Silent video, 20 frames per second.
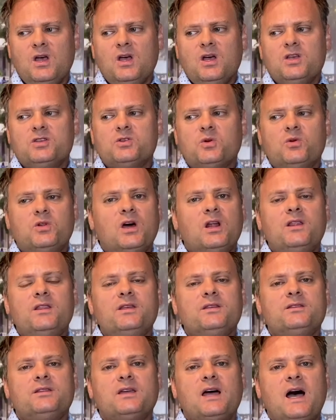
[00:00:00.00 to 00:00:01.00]
So none of the
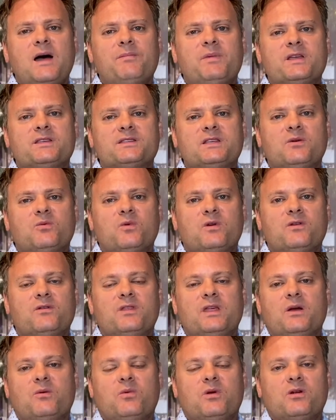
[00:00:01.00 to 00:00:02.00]
topics that
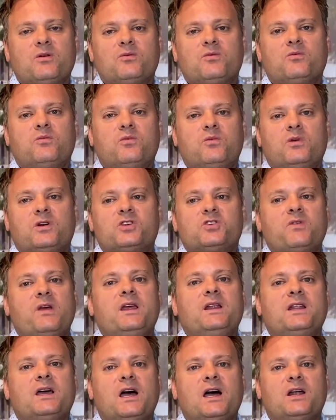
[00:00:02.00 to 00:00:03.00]
we're
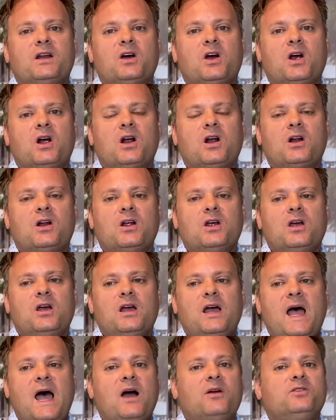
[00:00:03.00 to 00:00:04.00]
trained on are
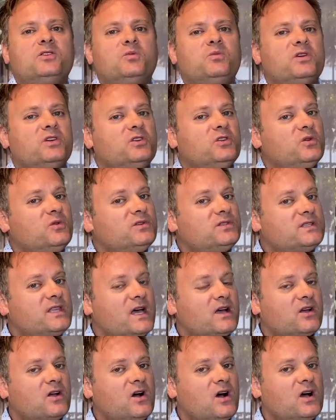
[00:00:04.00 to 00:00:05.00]
how to reduce
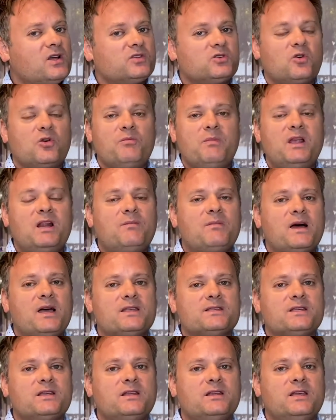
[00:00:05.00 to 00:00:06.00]
that cost or
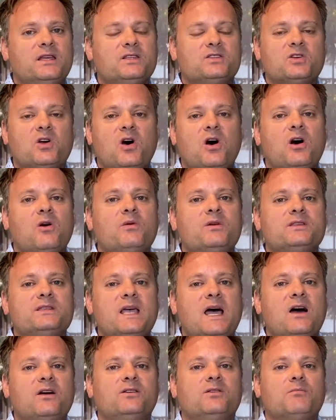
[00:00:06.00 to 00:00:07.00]
minimize it. It's always
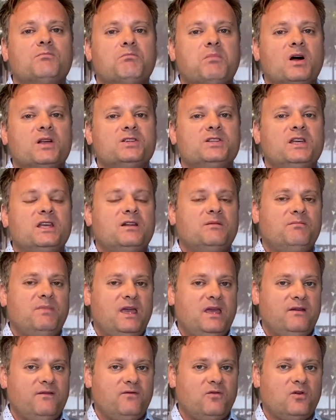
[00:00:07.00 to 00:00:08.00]
how to budget and
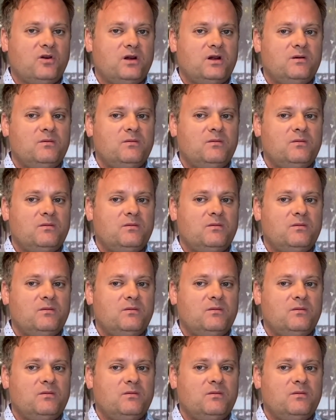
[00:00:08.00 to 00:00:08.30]
pay for it.